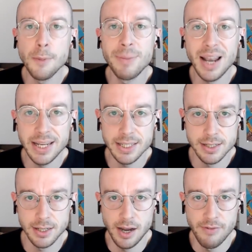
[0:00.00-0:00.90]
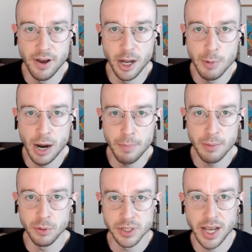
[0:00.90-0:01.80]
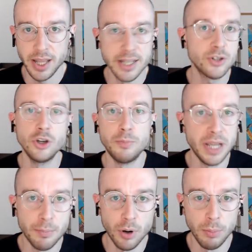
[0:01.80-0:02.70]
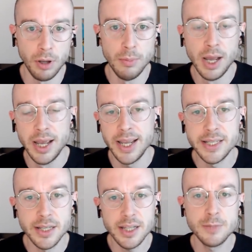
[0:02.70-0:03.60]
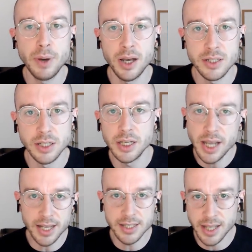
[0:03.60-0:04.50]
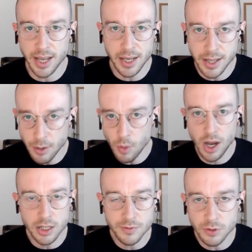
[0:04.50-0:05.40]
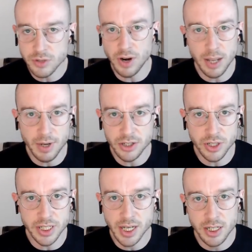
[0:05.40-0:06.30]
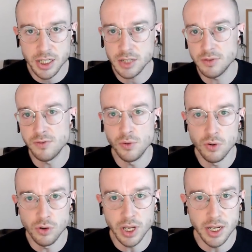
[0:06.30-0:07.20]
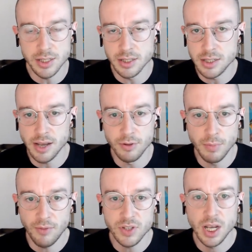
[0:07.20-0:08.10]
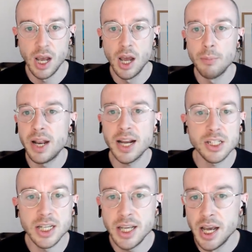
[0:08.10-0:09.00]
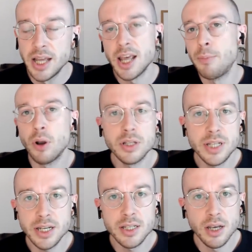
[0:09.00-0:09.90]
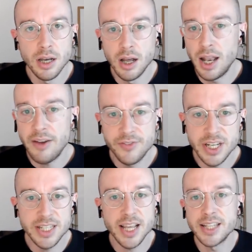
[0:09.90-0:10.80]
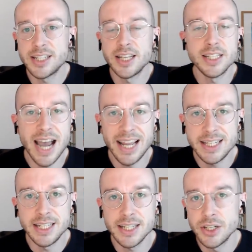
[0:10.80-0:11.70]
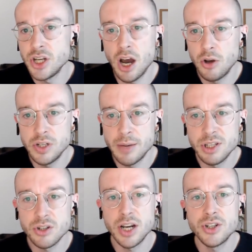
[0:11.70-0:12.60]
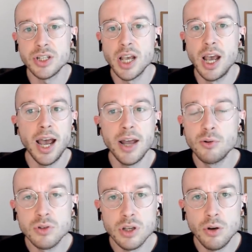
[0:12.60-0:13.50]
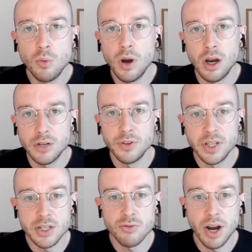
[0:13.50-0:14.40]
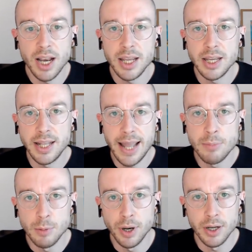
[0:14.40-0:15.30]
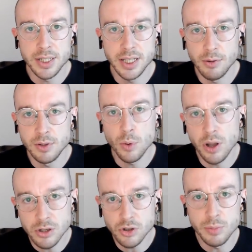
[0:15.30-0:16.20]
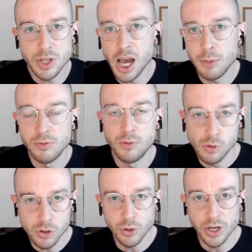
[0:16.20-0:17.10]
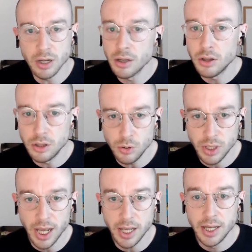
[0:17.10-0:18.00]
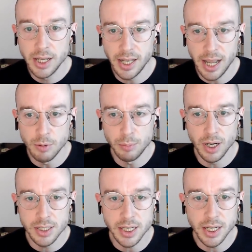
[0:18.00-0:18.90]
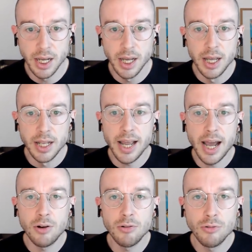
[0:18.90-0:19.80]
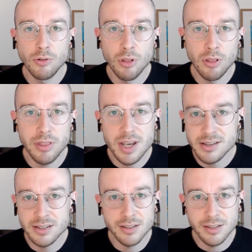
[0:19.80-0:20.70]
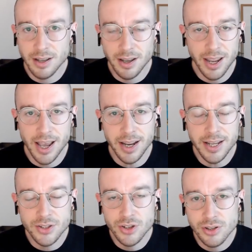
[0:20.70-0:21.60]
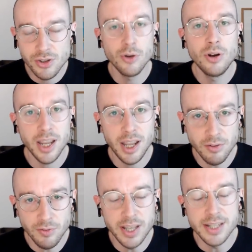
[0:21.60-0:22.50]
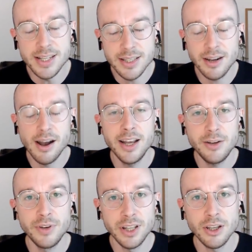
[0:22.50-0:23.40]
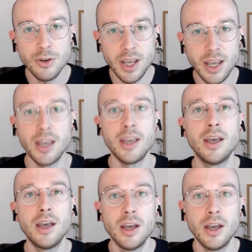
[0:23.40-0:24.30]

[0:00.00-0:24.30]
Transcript: complaints I've heard about people saying this could be a problem is that this person, yes, they worked for Israeli military intelligence for 4 years and 7 months, but actually their politics are leftist. They attended anti-Netanyahu demonstrations and also worked for the Israeli Labour Party. That was one of the jobs they had before joining the UK Labour Party. Now, this again, it's just so naive. It's the kind of thing that you hear,